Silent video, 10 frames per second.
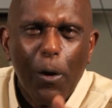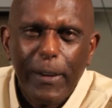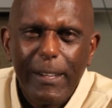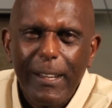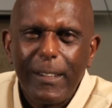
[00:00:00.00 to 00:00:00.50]
are
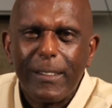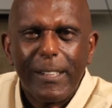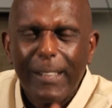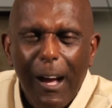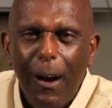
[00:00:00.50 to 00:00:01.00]
to get
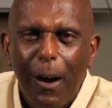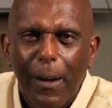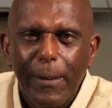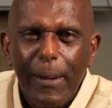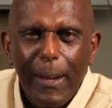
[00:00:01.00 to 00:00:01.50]
to God.
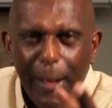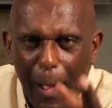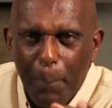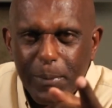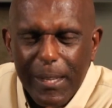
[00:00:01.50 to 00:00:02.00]

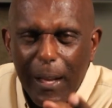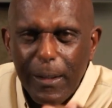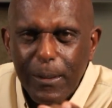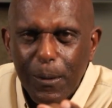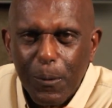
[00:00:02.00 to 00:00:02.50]
I'm
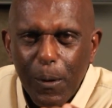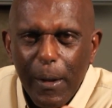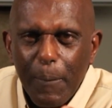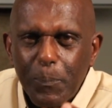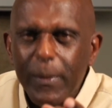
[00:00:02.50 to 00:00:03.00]
telling you,
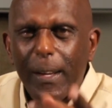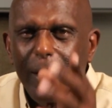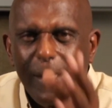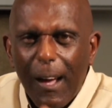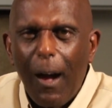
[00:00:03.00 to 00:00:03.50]

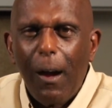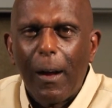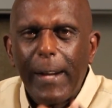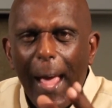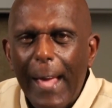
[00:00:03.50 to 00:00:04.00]

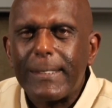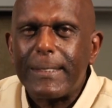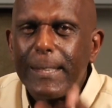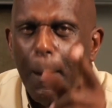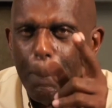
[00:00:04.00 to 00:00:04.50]
God
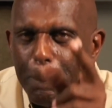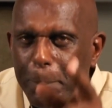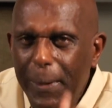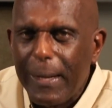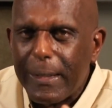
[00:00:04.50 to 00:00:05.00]
has the
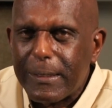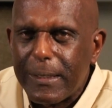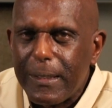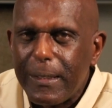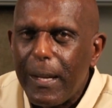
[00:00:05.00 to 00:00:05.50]

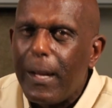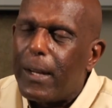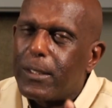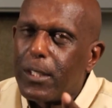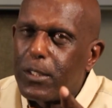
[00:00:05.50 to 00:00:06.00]
ability
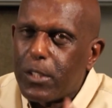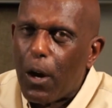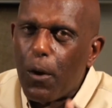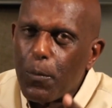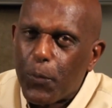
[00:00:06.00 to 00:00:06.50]
to
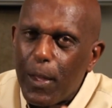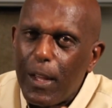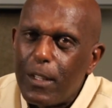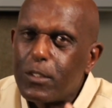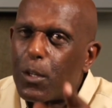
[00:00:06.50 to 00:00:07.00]
turn
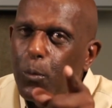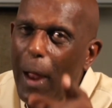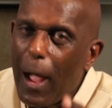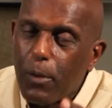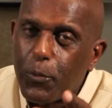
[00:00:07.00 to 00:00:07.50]
things
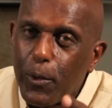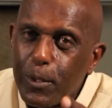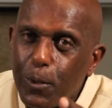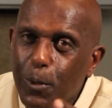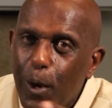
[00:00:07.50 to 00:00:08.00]
around for
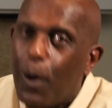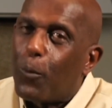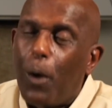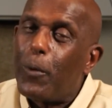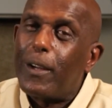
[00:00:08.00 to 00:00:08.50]
you.
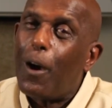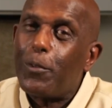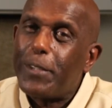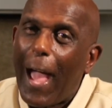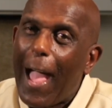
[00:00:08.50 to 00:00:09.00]
Well, we're
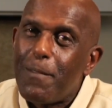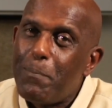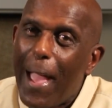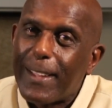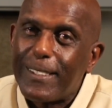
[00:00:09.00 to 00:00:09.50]
going to dive
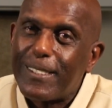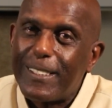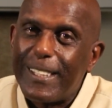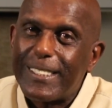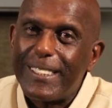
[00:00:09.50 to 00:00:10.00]
back into
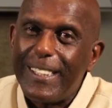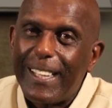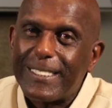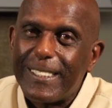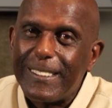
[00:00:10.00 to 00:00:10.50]
this
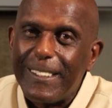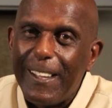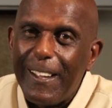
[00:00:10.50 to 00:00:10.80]
lesson